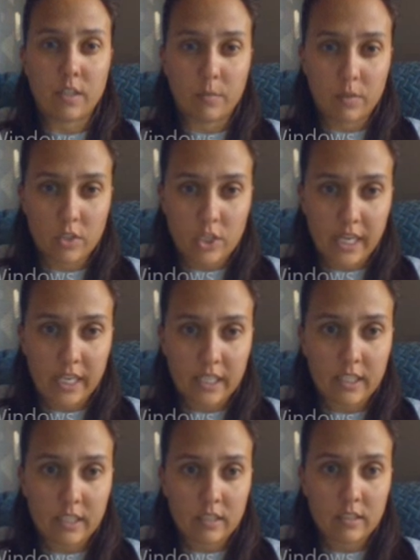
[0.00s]
double
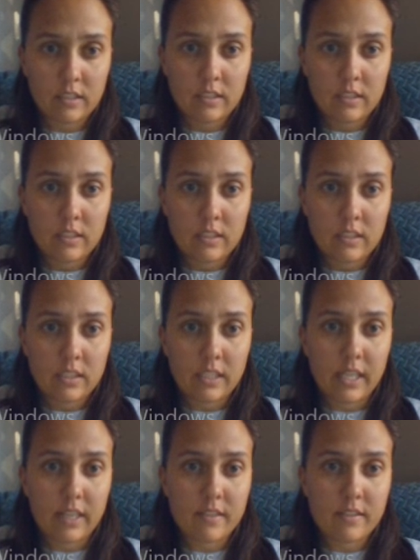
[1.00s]
check,
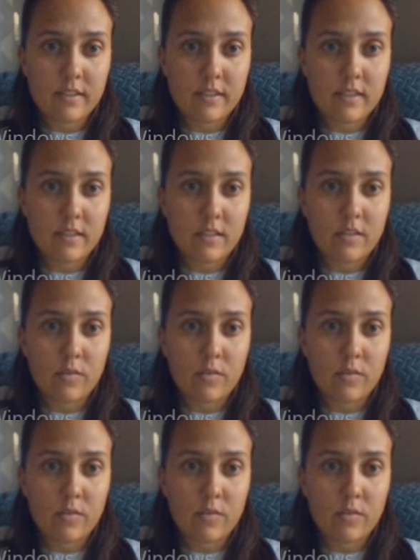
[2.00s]
yes,